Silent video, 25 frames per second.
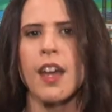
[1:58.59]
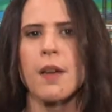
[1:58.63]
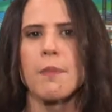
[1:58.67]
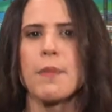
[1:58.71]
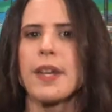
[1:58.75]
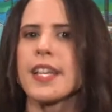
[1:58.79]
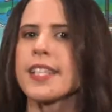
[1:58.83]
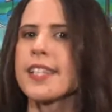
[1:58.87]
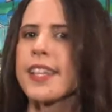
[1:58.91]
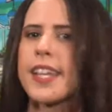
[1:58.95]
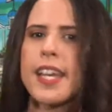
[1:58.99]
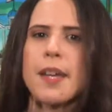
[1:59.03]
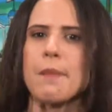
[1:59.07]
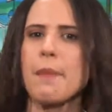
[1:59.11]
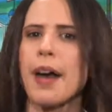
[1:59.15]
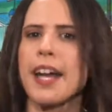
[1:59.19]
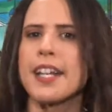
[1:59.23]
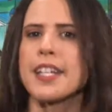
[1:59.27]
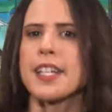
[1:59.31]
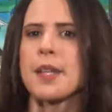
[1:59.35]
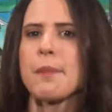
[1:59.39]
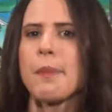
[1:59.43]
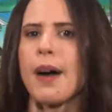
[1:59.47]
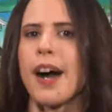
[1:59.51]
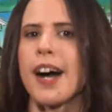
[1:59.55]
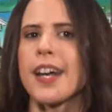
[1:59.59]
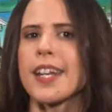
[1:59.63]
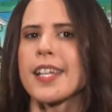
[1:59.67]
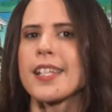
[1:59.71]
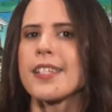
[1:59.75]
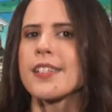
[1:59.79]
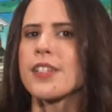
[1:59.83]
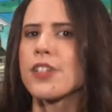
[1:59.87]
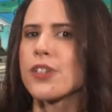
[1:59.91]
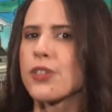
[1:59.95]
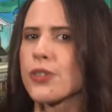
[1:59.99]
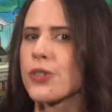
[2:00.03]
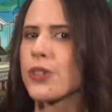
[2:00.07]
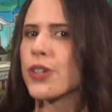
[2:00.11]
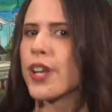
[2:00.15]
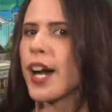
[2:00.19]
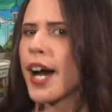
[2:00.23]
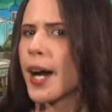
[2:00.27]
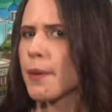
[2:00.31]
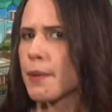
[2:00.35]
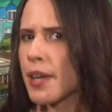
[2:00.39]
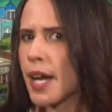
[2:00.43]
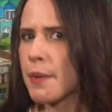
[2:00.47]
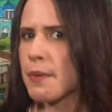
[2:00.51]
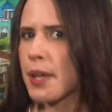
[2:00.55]
Mixing and matching parties to suit
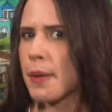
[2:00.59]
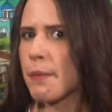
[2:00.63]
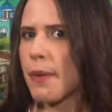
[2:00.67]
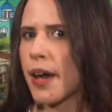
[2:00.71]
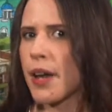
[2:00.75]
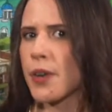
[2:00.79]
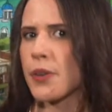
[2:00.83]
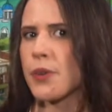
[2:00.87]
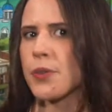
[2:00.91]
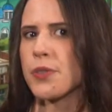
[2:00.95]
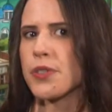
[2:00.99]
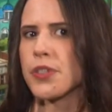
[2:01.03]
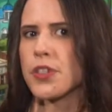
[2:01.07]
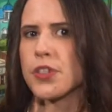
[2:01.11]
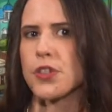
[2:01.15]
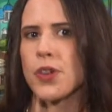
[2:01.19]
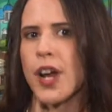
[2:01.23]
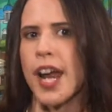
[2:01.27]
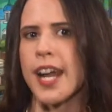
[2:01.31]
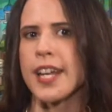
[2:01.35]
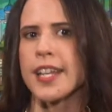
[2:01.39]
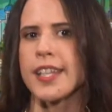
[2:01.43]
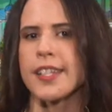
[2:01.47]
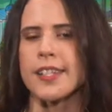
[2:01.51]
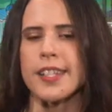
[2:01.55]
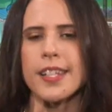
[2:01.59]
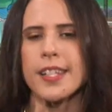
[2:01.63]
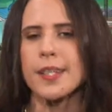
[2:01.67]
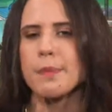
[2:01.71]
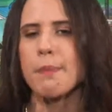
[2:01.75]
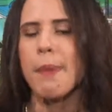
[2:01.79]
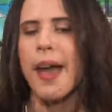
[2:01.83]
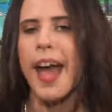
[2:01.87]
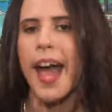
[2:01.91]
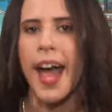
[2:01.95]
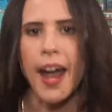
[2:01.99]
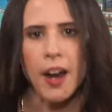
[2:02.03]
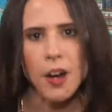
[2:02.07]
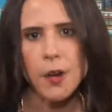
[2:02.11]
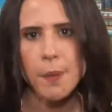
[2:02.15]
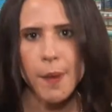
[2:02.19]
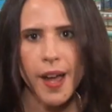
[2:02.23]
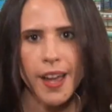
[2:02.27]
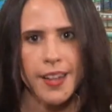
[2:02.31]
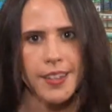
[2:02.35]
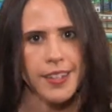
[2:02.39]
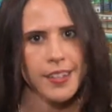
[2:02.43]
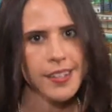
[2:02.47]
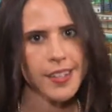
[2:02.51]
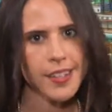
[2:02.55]
upcoming battles and trainers is paramount to